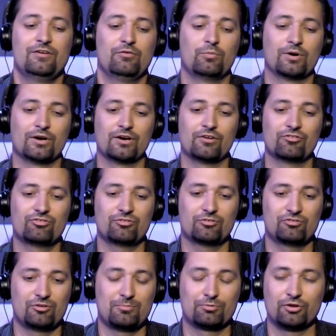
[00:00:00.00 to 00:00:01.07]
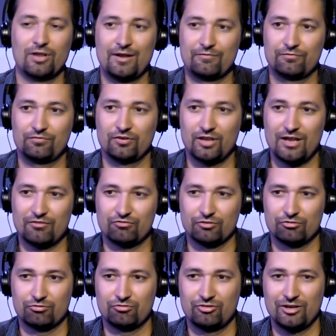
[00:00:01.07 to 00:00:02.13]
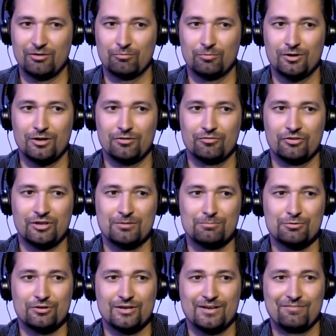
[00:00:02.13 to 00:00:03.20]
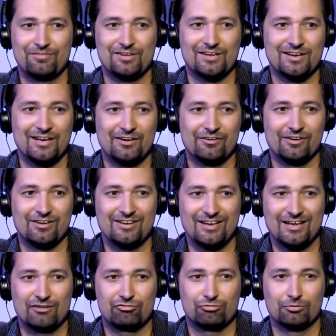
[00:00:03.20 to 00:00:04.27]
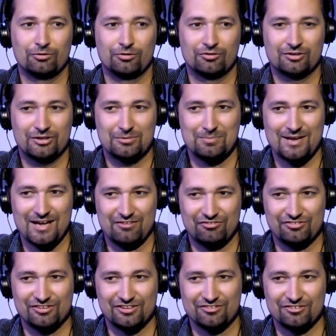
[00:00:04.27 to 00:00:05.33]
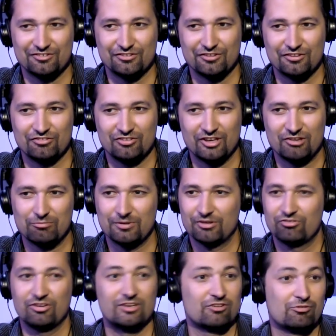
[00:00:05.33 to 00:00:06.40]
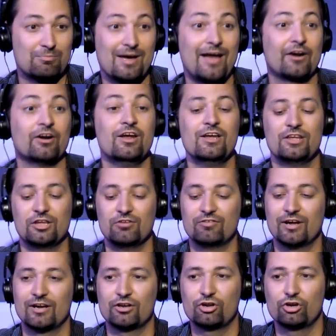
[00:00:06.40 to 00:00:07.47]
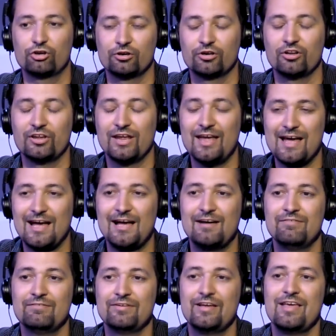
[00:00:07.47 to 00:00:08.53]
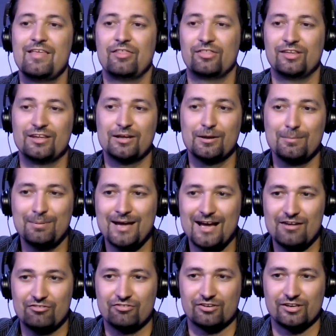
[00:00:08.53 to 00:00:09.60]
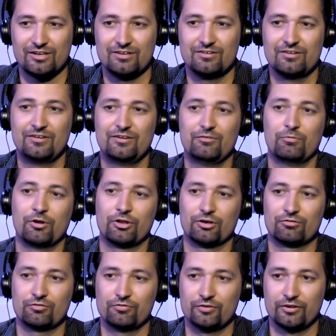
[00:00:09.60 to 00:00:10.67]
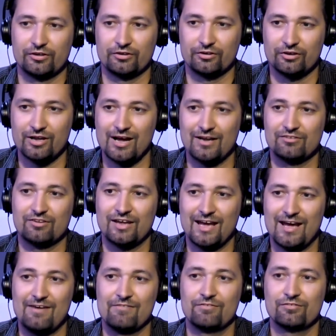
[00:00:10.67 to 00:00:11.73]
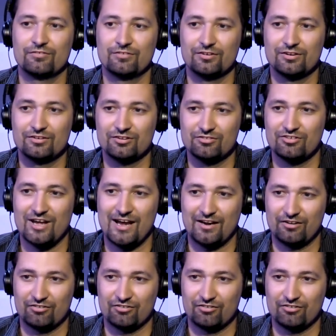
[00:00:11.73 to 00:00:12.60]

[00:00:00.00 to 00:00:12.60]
Whereas some pro life philosophers would say, well, the unborn have the inherent natural capacity to do those things. But they say it doesn't mm-hmm. matter. You've got to currently have right. the capacity whether you're fulfilling it or not. and have humans have desires.